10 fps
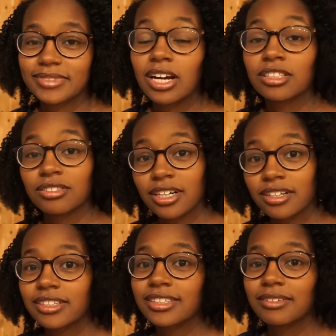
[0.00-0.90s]
Are you
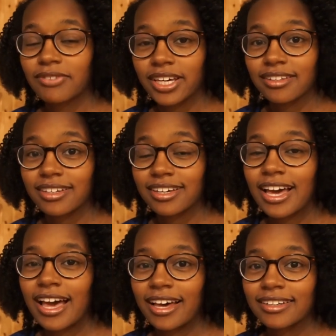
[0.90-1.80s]
currently
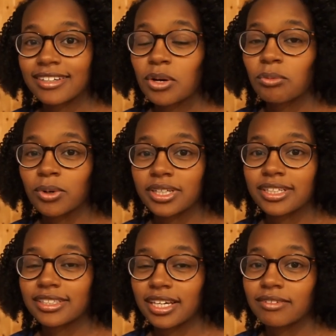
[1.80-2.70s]
failing at
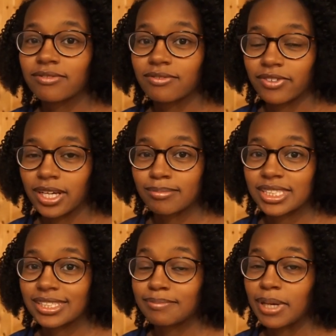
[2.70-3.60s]
working Dave
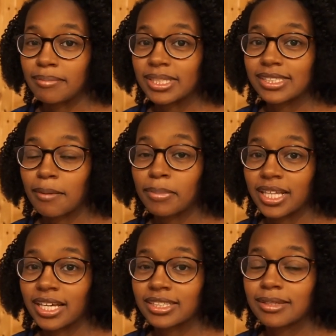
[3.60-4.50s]
Ramsey's baby step
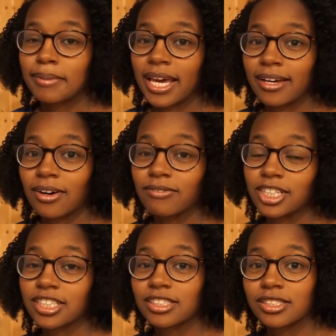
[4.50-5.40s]
plan to paying off
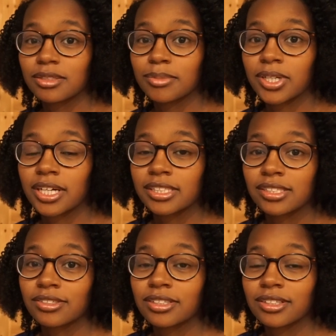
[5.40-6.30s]
your consumer and
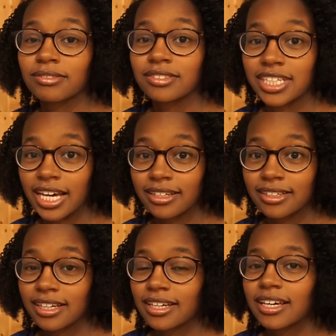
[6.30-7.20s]
student loan
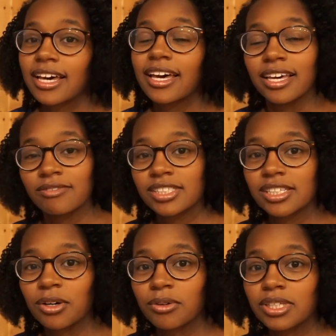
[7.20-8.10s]
debt? If
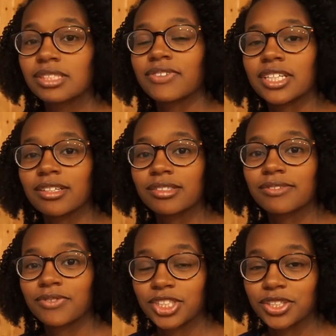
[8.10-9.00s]
so, this video
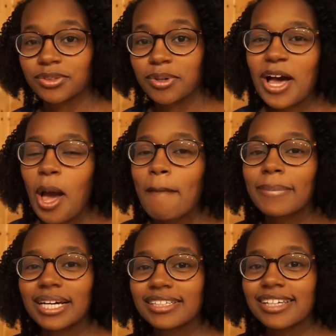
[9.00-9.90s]
is for you,
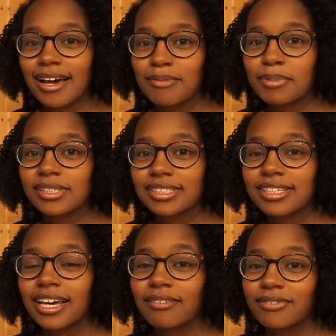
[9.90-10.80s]
because I
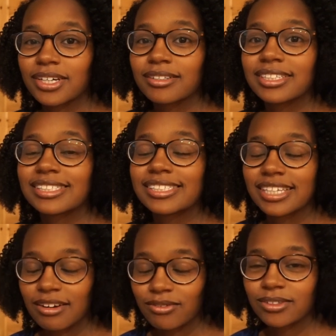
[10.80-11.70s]
personally have failed
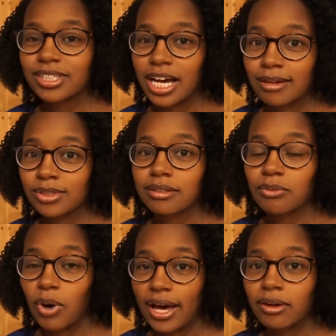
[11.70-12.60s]
several times
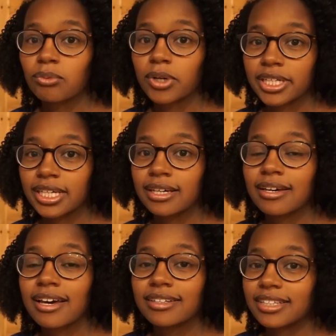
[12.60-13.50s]
while
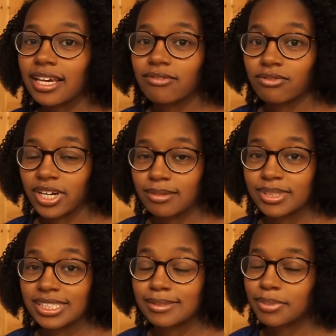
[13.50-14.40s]
working Dave
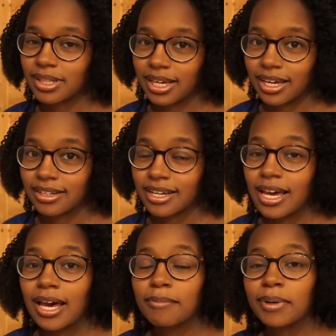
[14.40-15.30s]
Ramsey's plan,
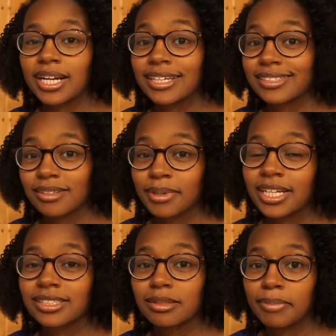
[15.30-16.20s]
but I still
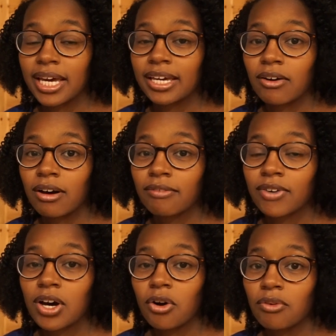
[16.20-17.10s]
managed to pay
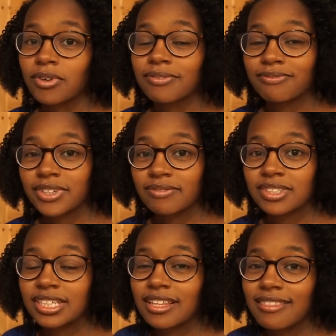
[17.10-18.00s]
off over
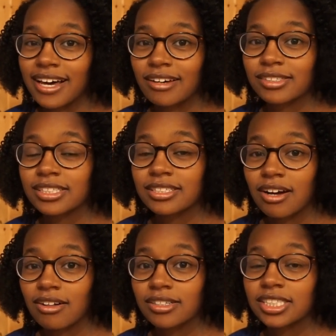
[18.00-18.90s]

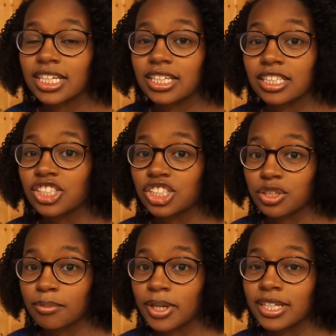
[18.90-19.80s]
$50,000 in
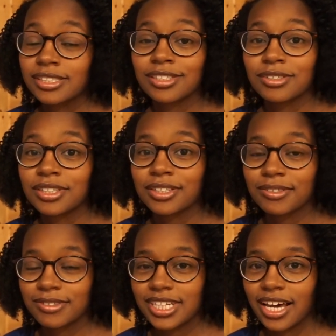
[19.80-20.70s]
consumer and student
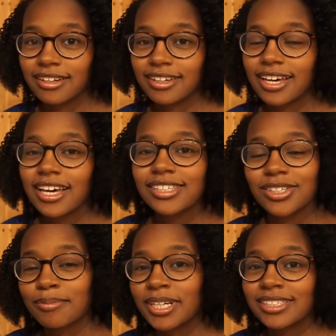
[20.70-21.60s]
loan debt.
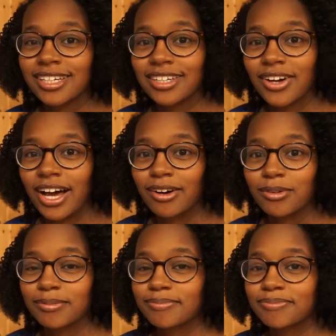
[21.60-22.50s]
So I'm going to tell you how.